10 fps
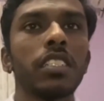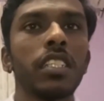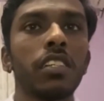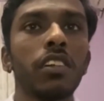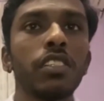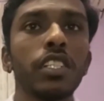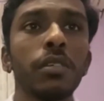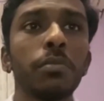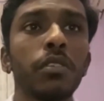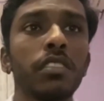Technological
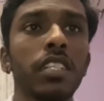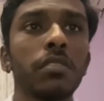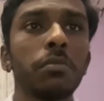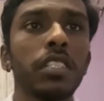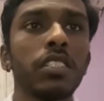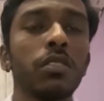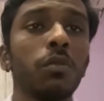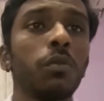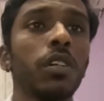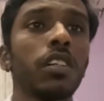process means
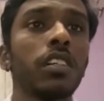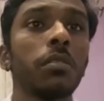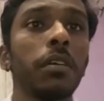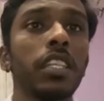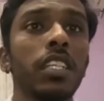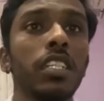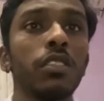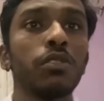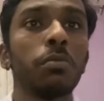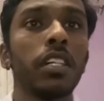work method
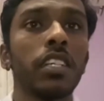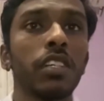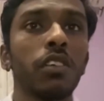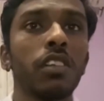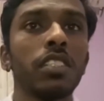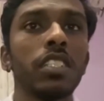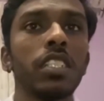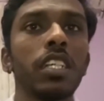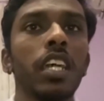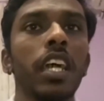used by technology
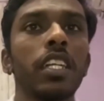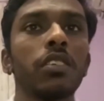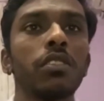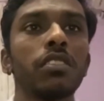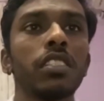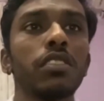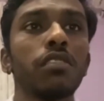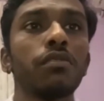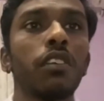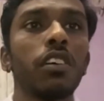and consists
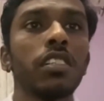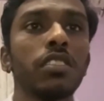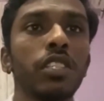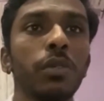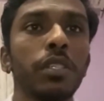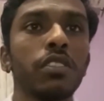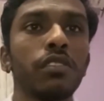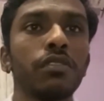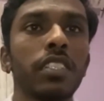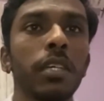of ordered sequence of
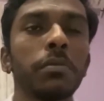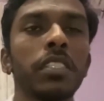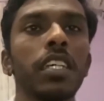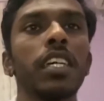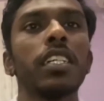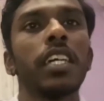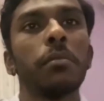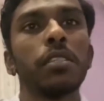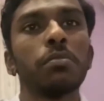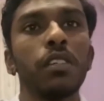steps that
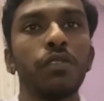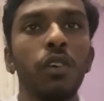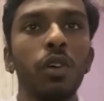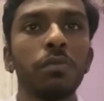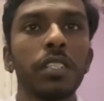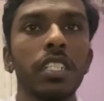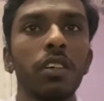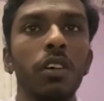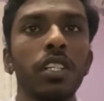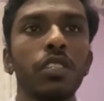must be followed in
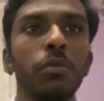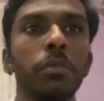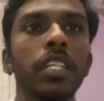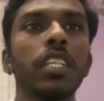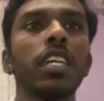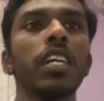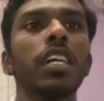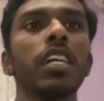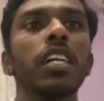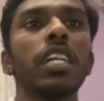order to meet
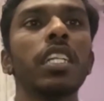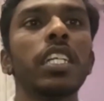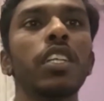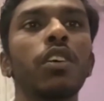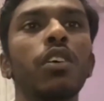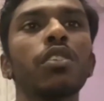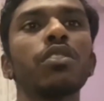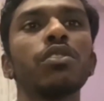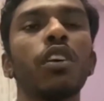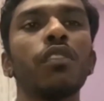a need or
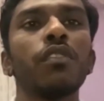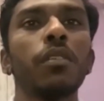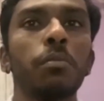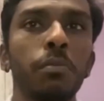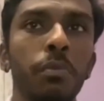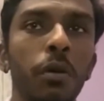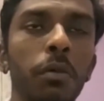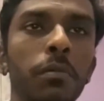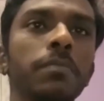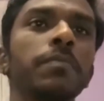solve a problem.